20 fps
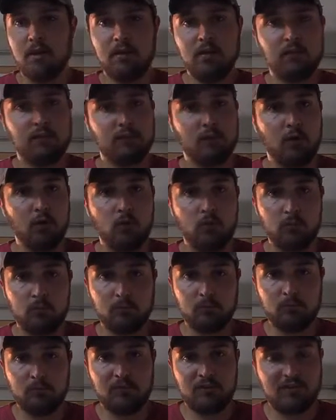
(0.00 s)
So
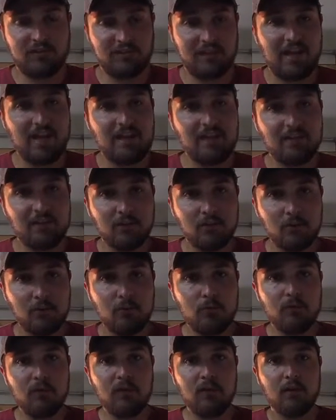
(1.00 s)
stay
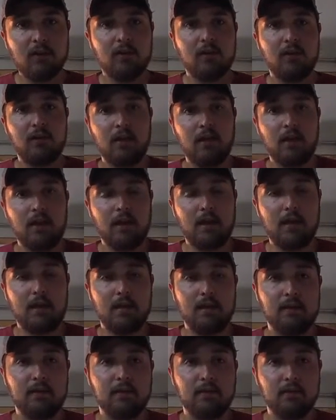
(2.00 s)
tuned
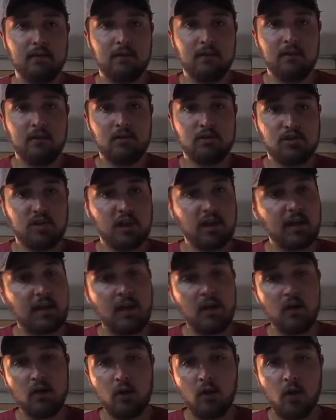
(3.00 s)
and check
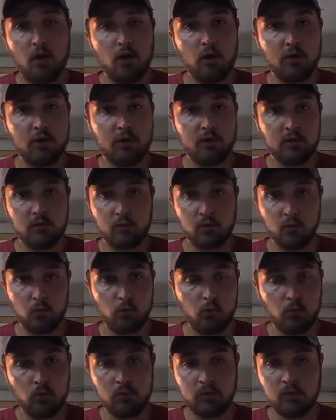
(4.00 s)
out all the
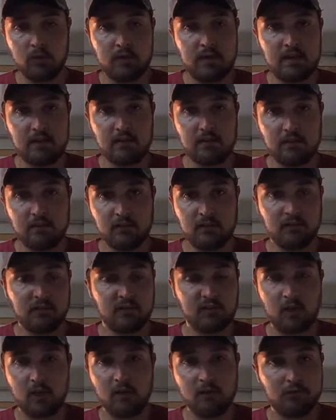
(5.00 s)
cool, neat
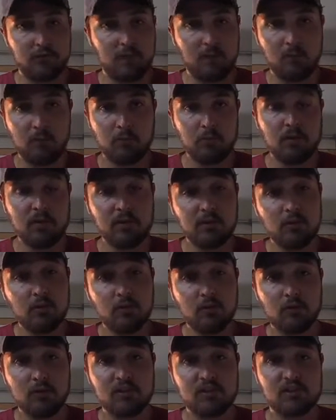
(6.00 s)
stuff that I'm going to be doing
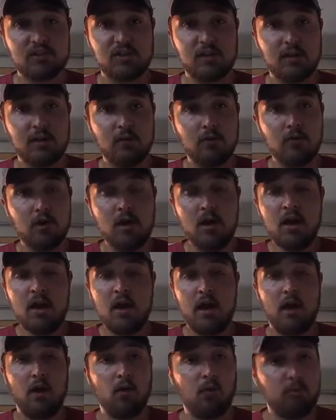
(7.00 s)
on this channel.
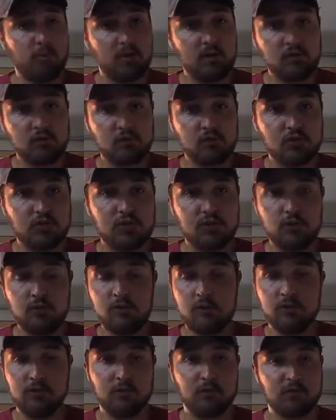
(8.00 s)
I hope it interests you, and
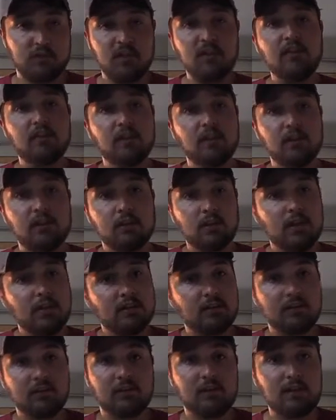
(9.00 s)
if there's anything you'd like
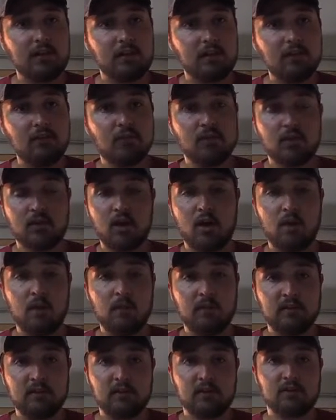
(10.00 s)
to see, leave it in the
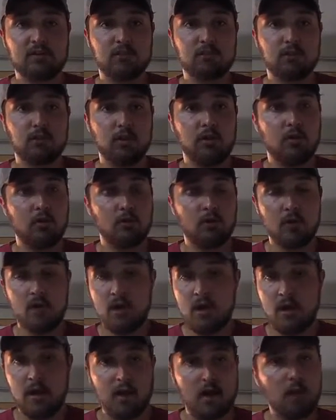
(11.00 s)
comment section
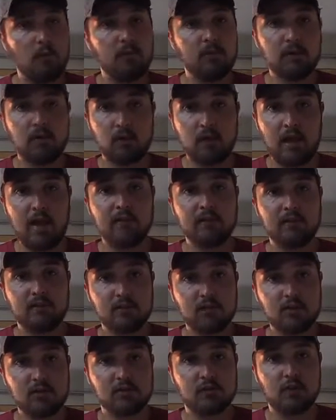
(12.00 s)
below, and I'll be glad to
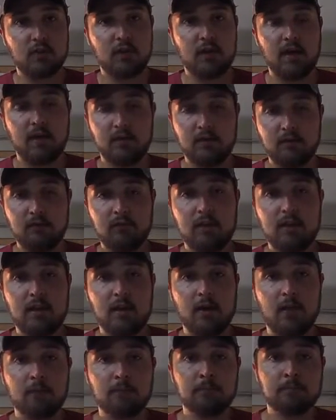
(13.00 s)
touch on that in a
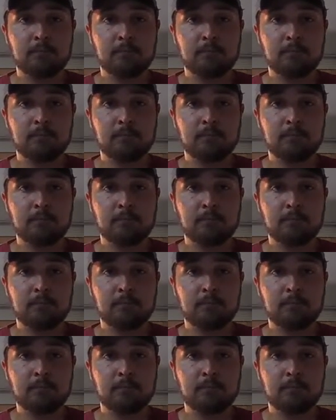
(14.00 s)
video.